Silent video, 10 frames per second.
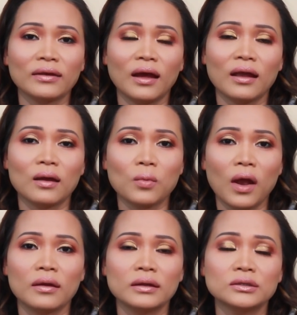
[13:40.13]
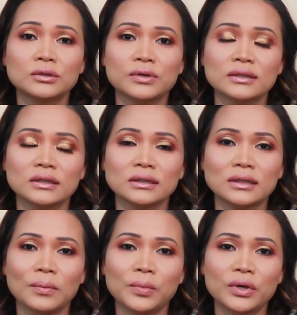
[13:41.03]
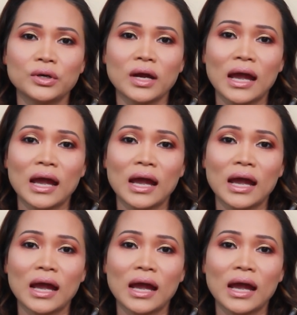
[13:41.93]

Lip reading: that I can wear it during the summer,